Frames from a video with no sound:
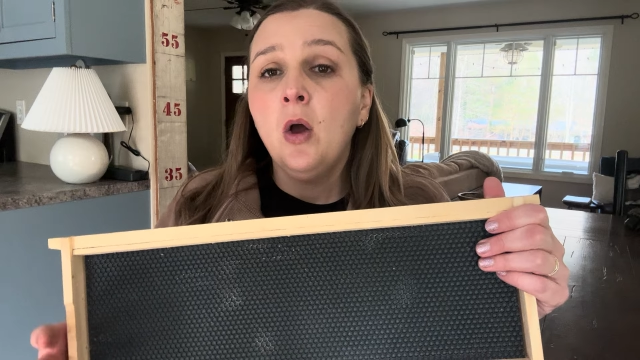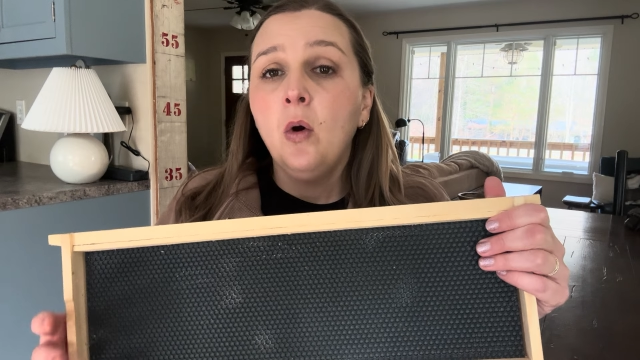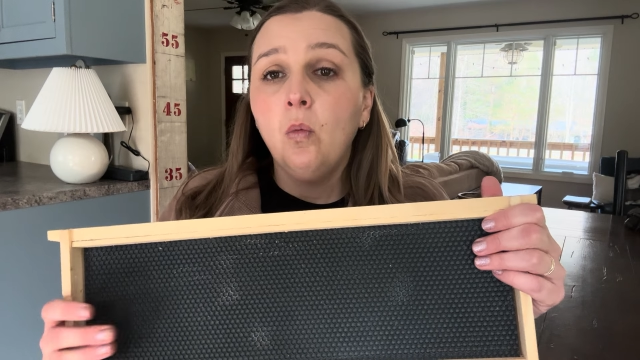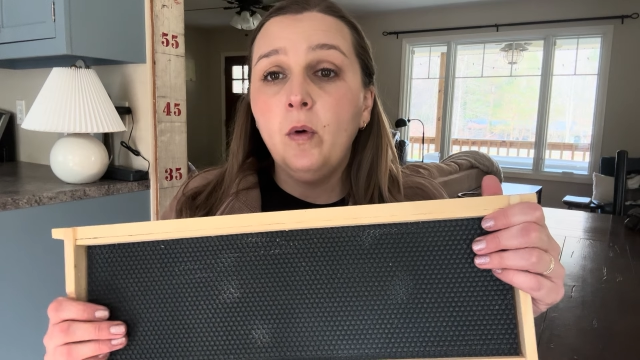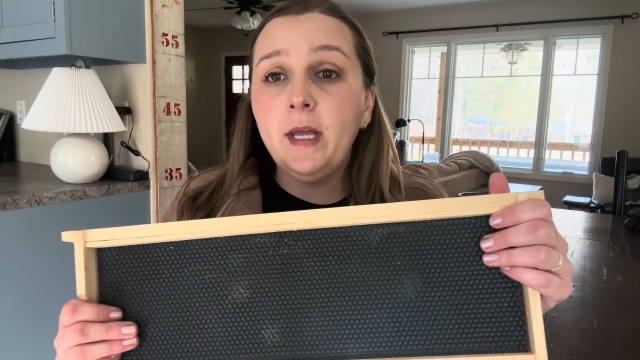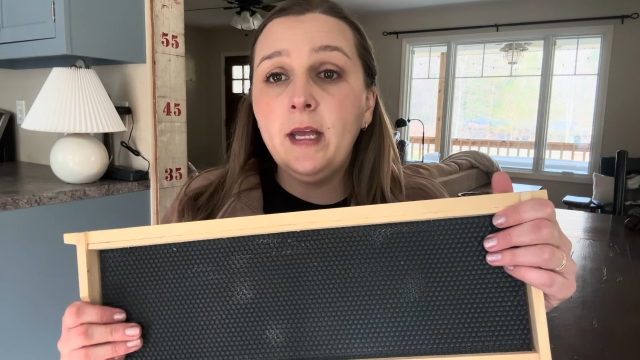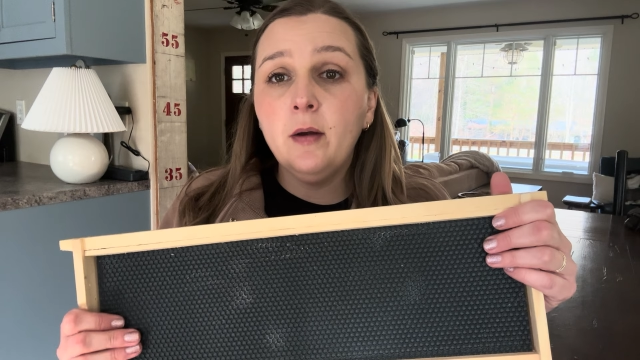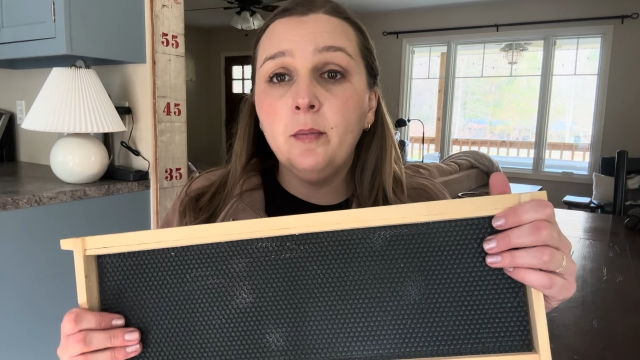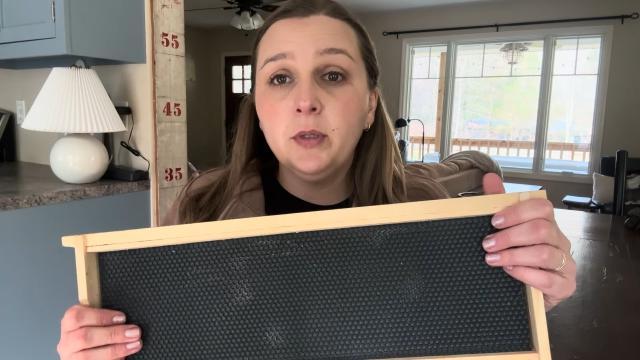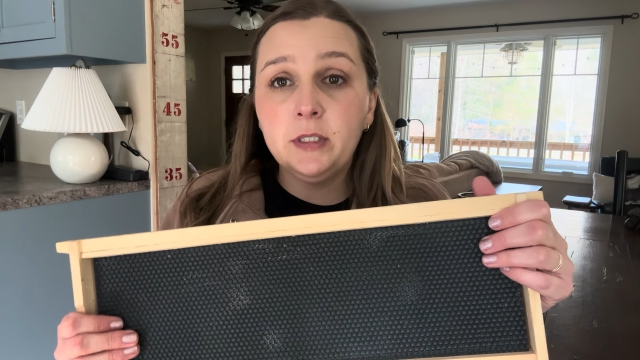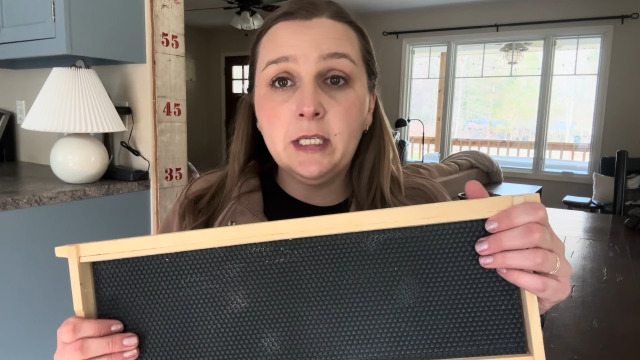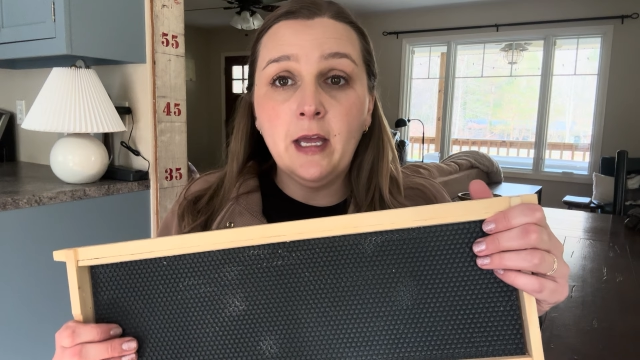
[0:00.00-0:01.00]
We
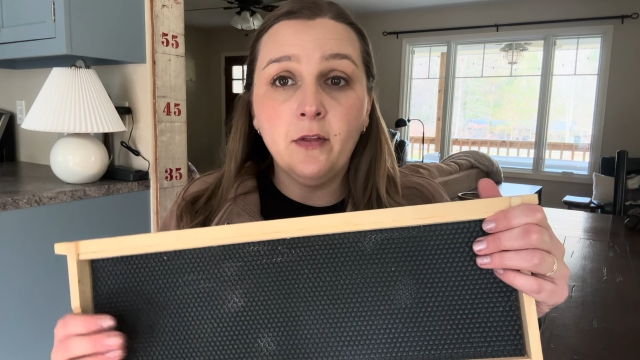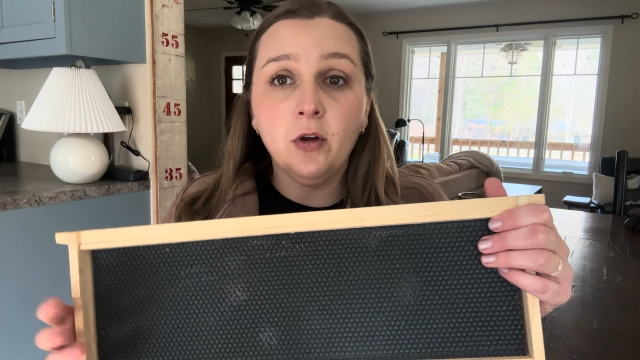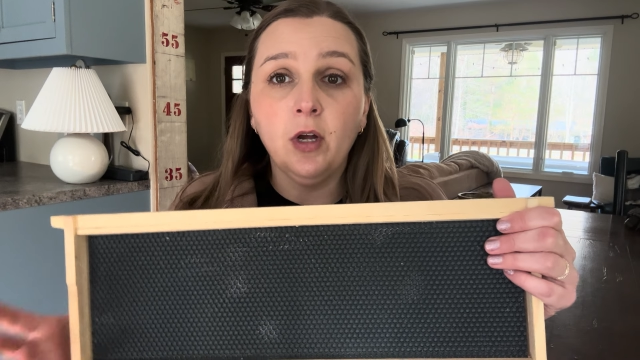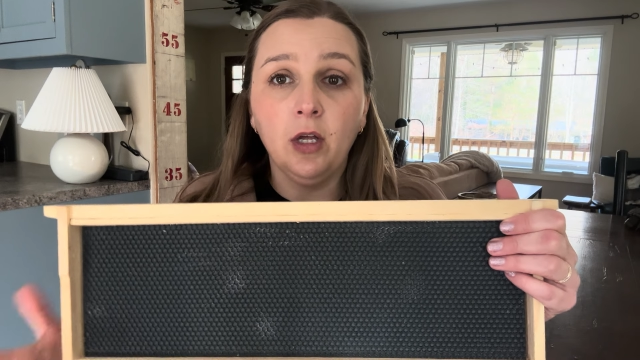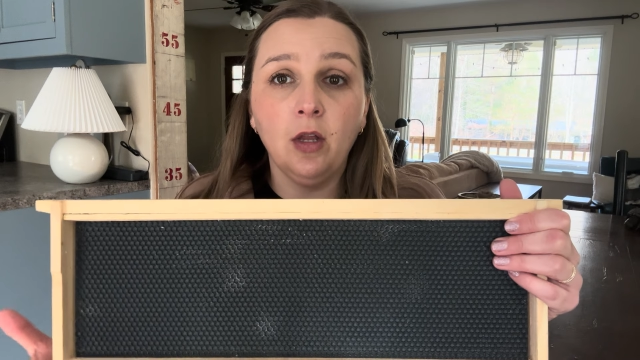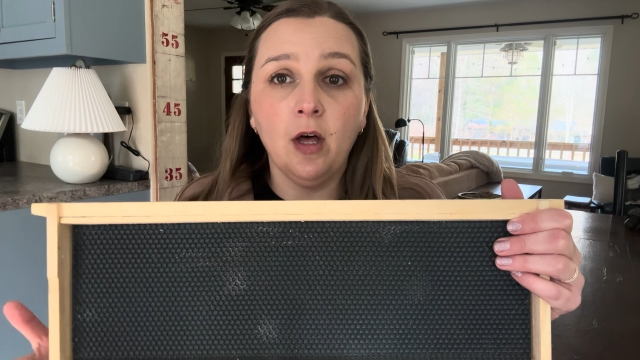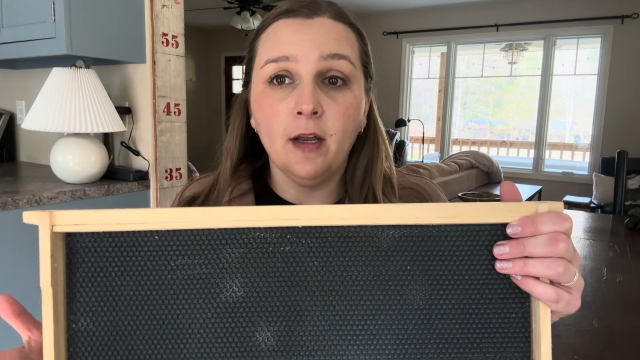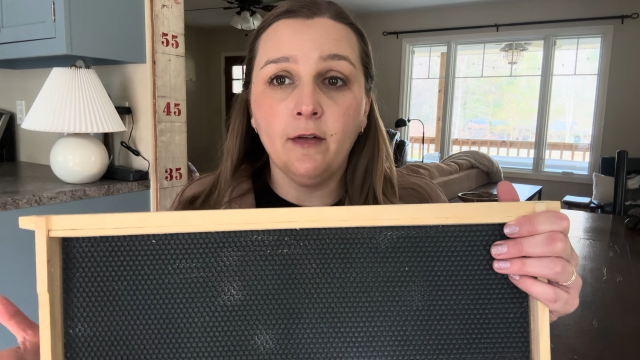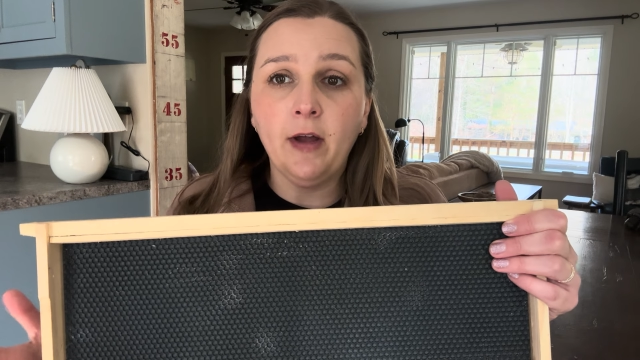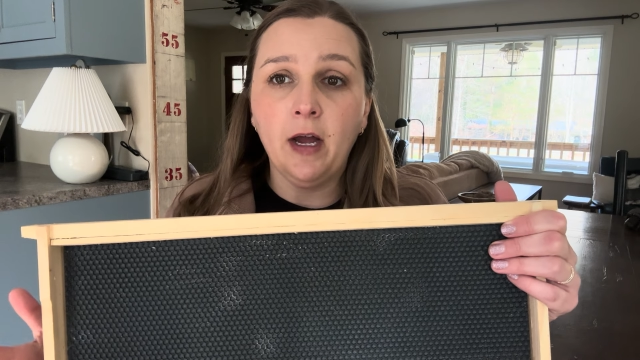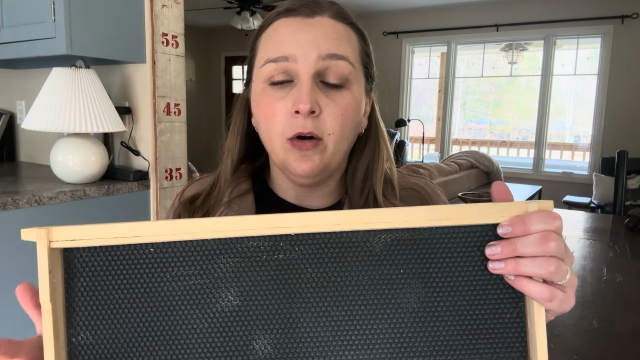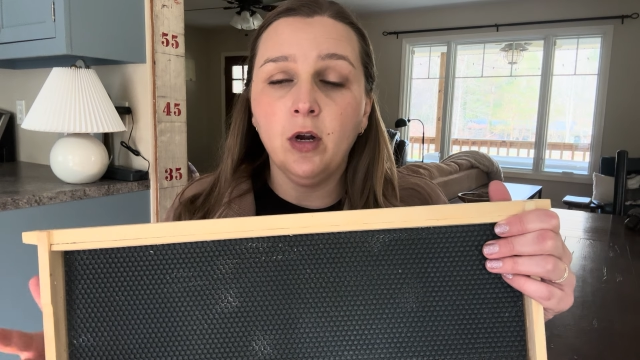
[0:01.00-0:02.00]
put together a lot
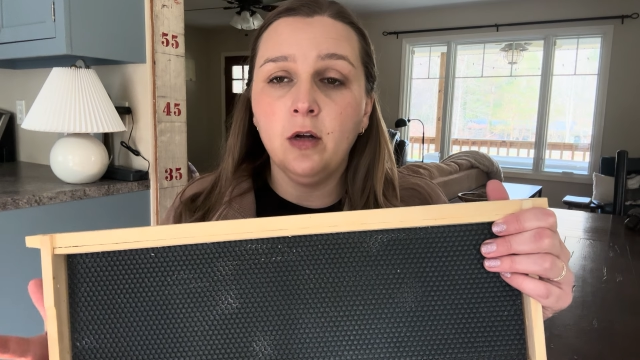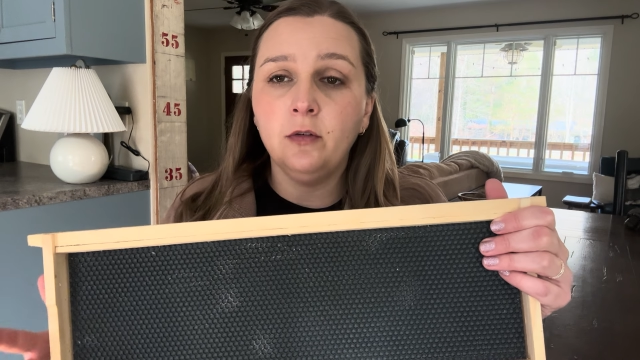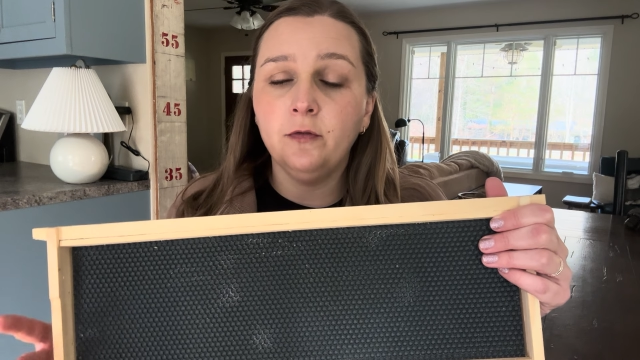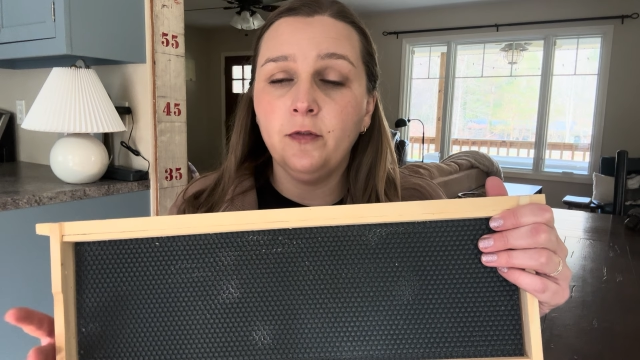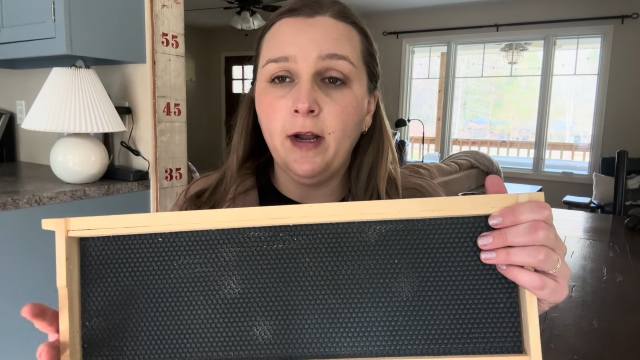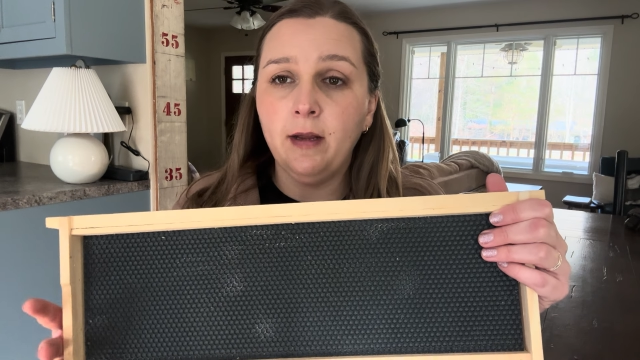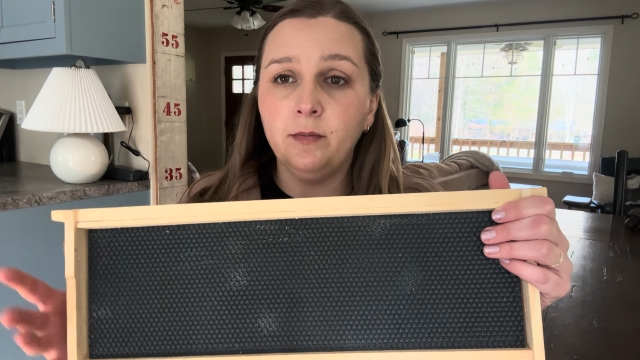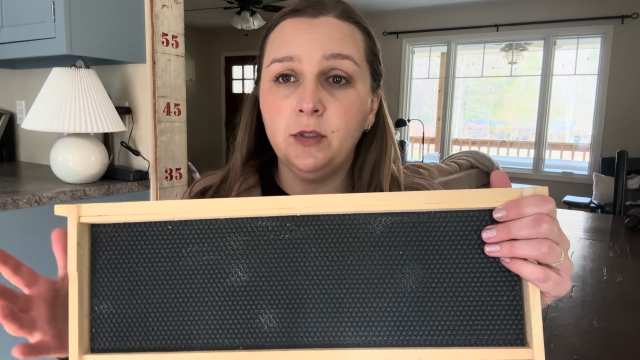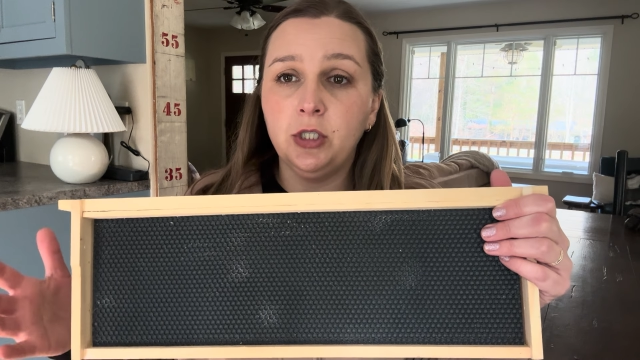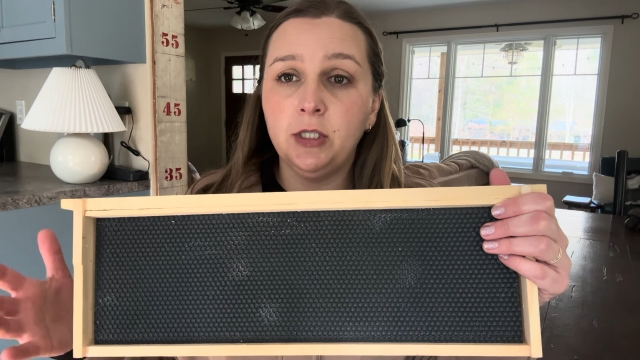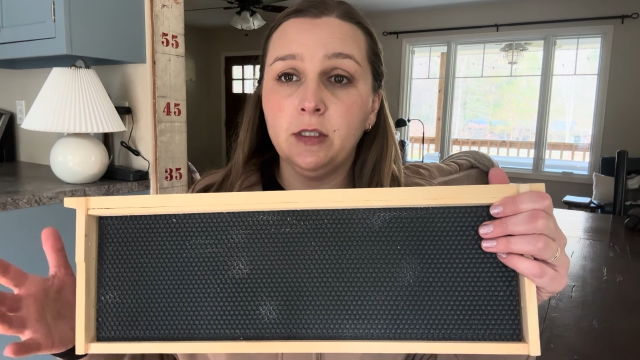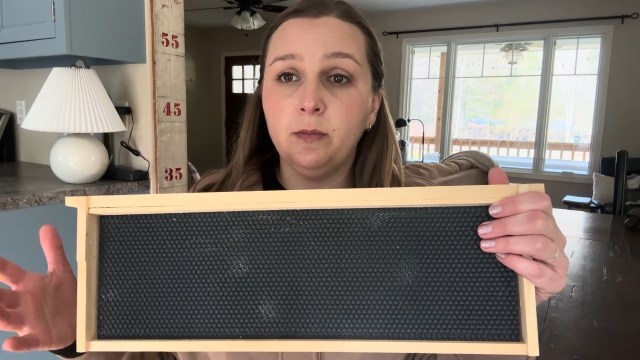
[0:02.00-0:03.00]
of our own frames
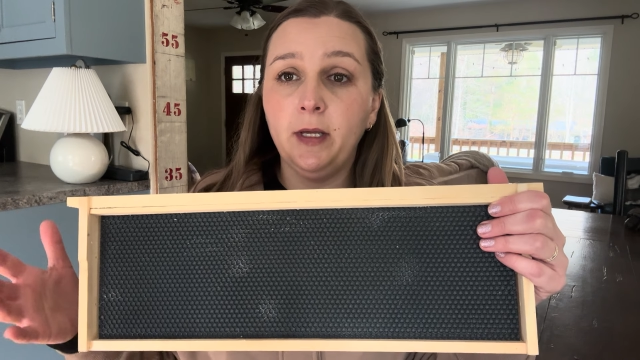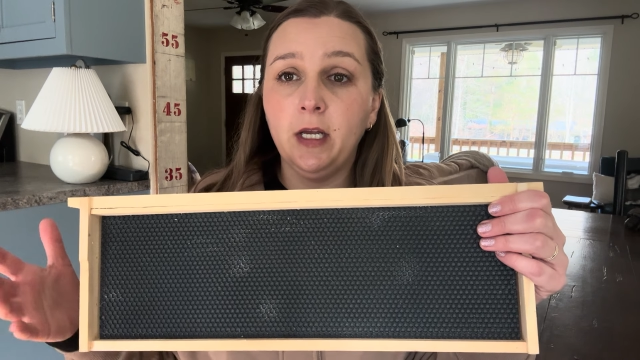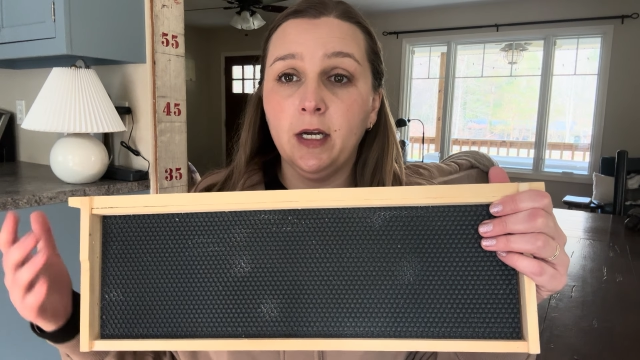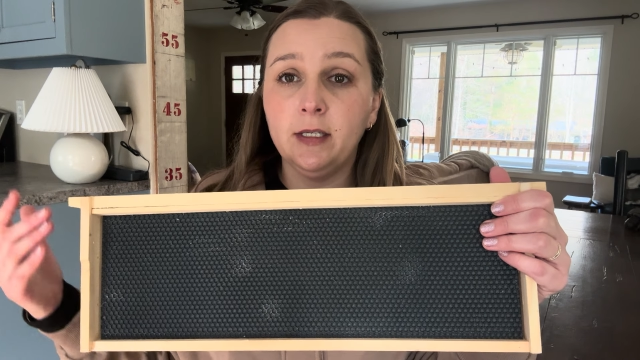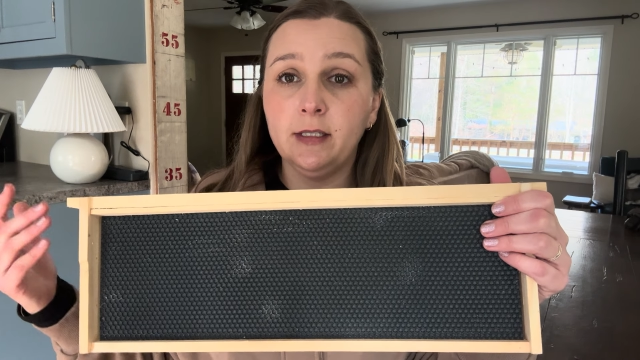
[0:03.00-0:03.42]
just because